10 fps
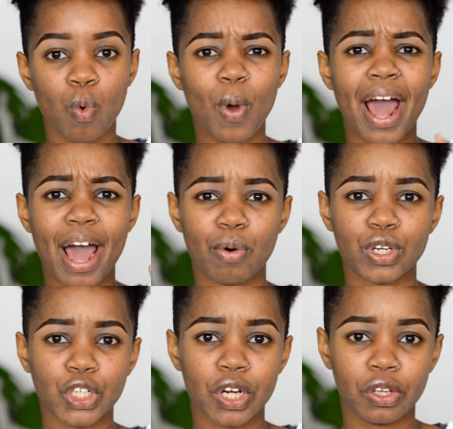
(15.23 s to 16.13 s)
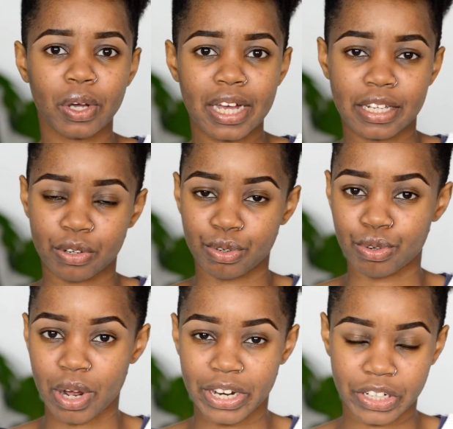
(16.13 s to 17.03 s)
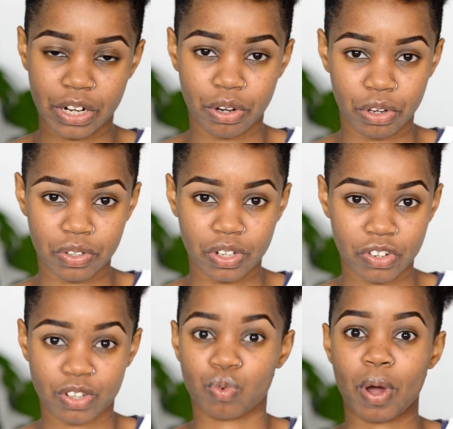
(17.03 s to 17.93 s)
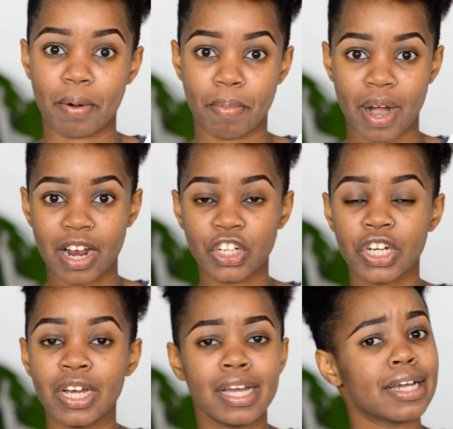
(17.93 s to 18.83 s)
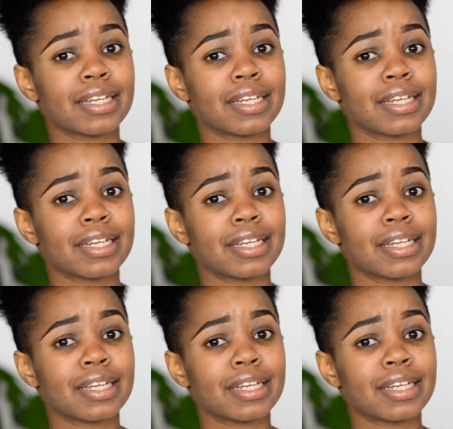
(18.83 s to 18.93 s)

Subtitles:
where I was showing you guys how to do eyeshadow using just one brush.